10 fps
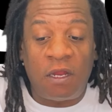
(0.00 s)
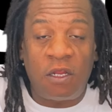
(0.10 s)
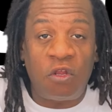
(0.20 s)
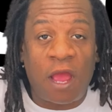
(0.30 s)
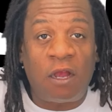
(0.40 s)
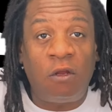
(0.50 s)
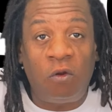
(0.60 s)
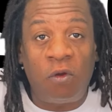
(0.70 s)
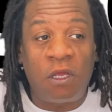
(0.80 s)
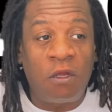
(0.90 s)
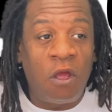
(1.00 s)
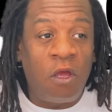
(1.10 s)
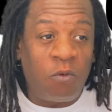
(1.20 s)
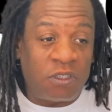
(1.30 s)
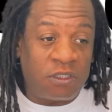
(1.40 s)
you got Kaluuya,
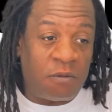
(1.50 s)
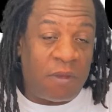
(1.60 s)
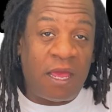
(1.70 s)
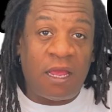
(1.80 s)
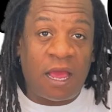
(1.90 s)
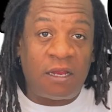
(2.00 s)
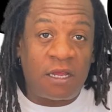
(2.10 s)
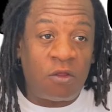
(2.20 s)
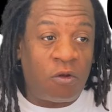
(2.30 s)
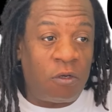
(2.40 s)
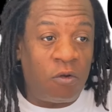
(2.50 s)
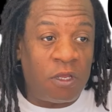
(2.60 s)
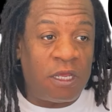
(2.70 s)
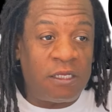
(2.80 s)
which is the main guy, Daniel Kaaluya.